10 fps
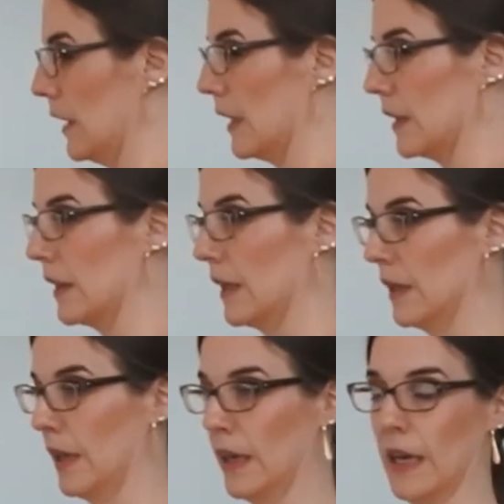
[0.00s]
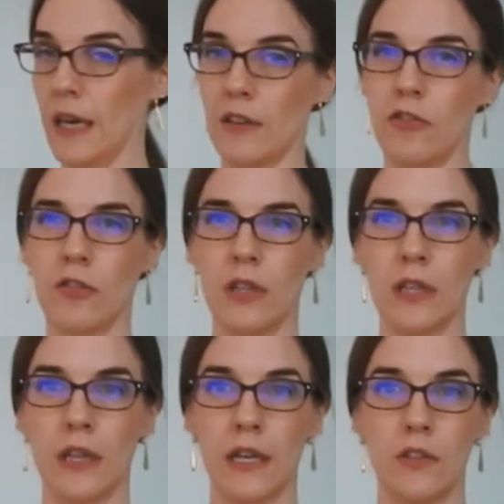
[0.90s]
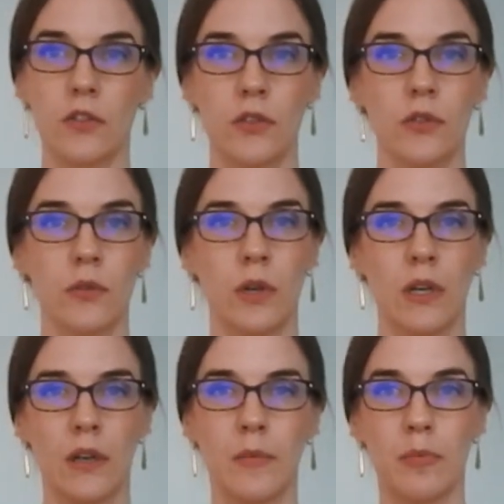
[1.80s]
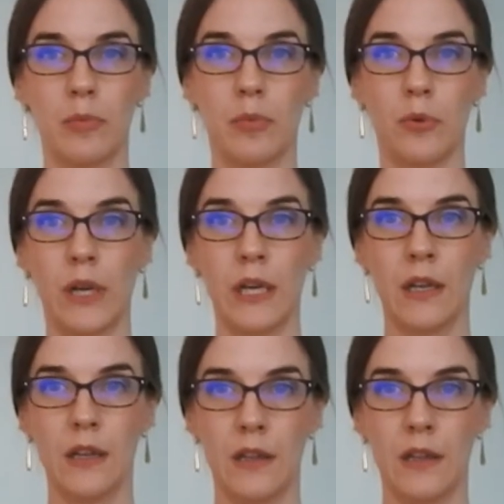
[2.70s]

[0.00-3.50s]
And then I actually like to bring